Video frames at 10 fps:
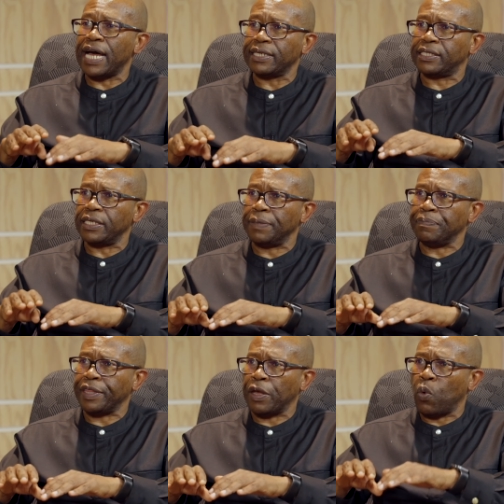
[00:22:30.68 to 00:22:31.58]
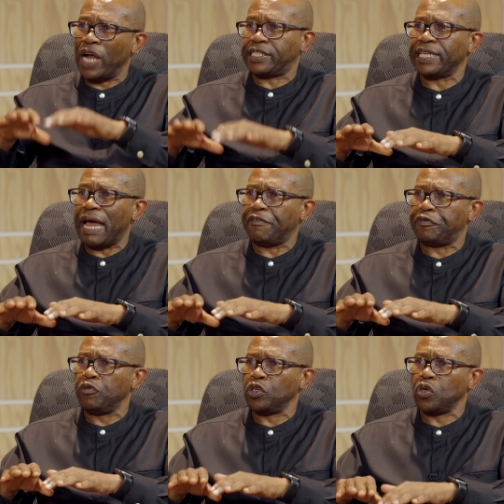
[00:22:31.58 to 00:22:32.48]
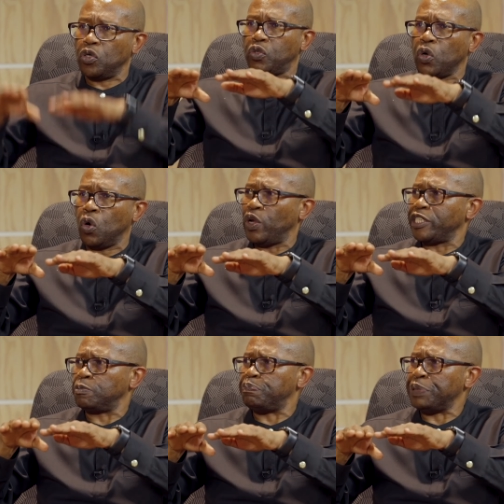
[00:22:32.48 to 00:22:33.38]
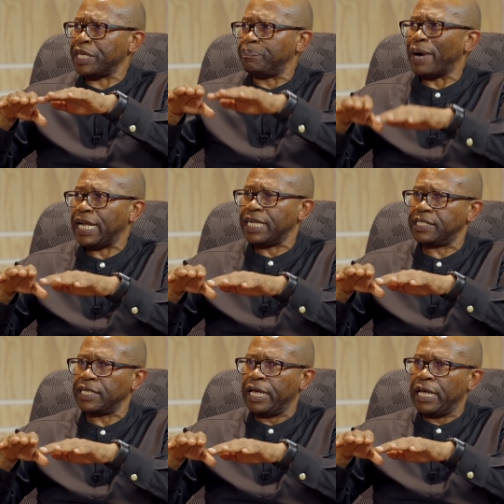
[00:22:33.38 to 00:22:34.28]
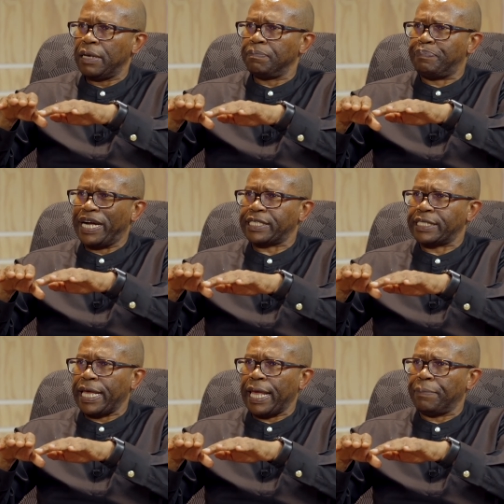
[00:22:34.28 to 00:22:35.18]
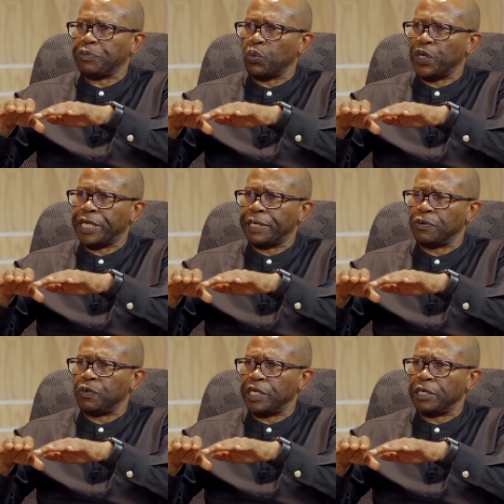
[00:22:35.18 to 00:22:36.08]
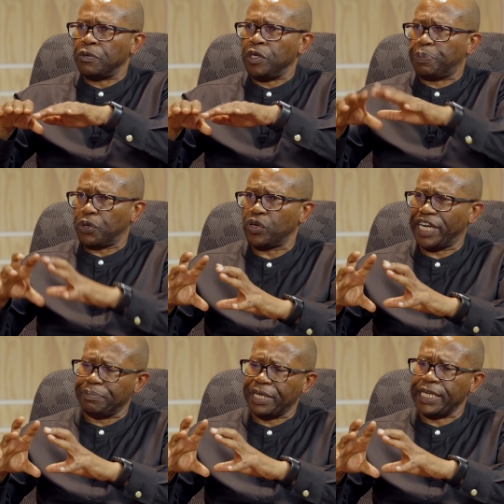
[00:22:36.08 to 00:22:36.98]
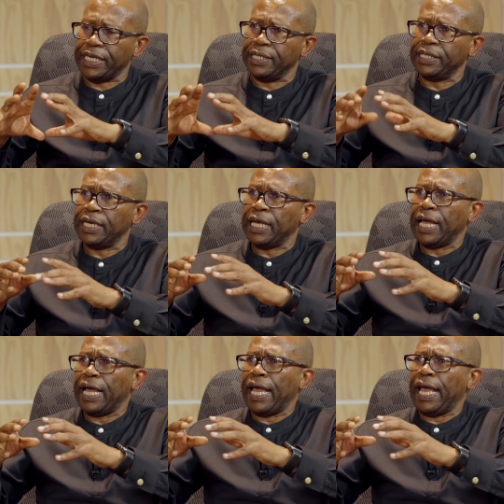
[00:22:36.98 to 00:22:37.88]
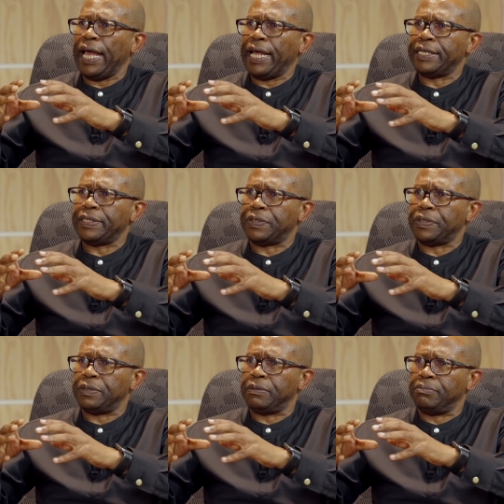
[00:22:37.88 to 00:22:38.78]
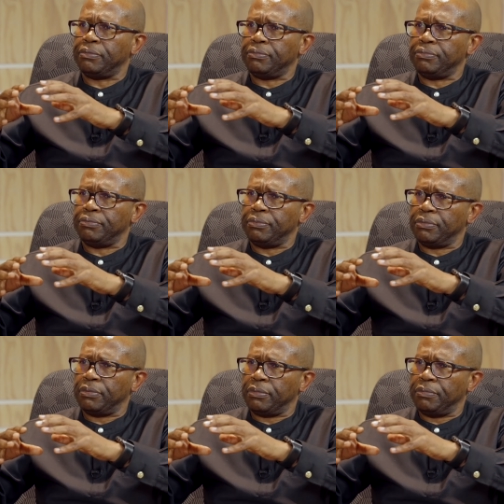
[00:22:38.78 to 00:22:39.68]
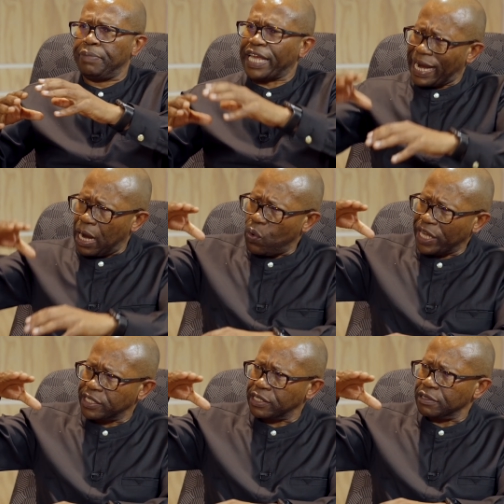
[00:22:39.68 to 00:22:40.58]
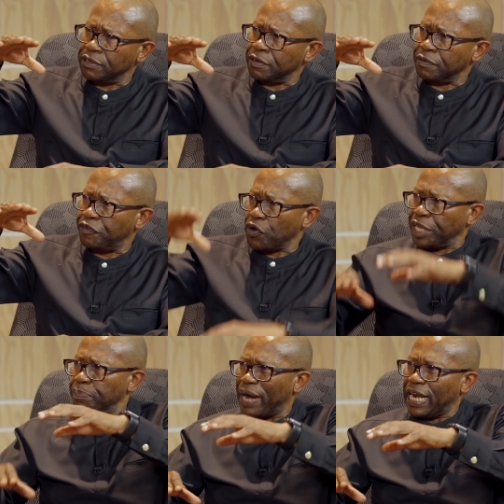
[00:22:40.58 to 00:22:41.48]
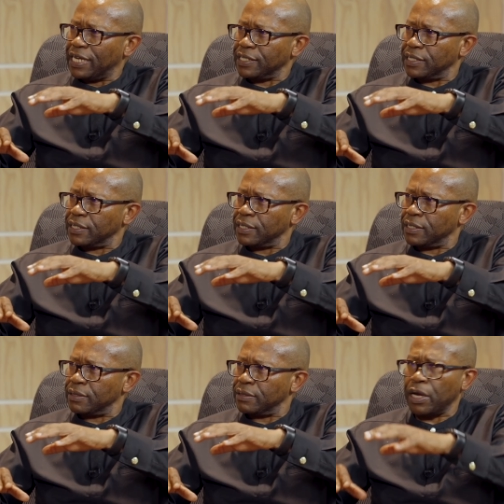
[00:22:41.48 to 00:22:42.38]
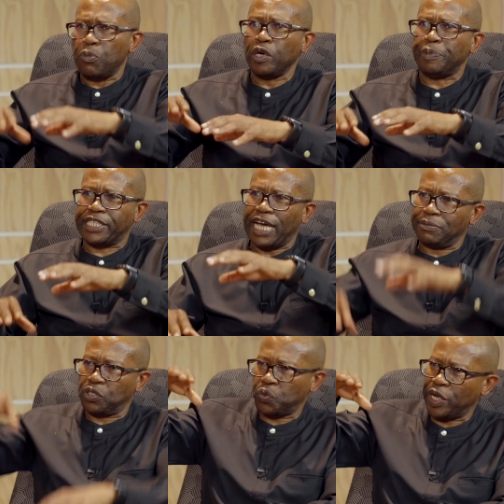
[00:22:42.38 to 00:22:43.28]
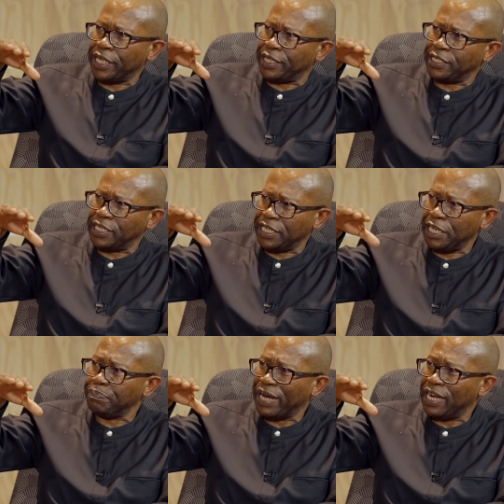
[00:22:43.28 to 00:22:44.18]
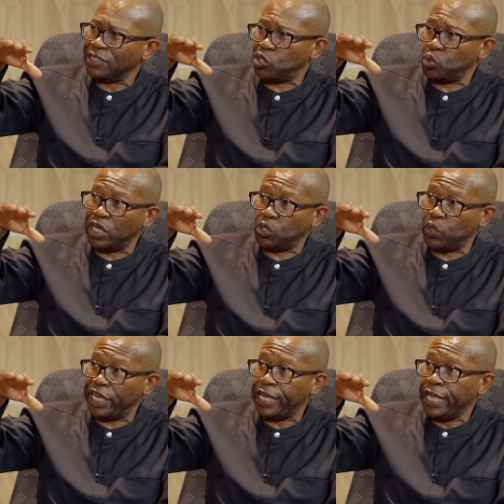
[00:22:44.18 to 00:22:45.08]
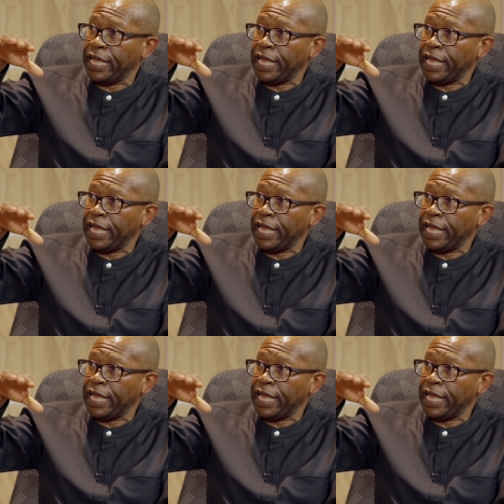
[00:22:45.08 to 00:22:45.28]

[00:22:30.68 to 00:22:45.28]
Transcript: that one's life will not always be balanced, but we program in and make allowance for imbalance. There will be times where there's an imbalance towards work,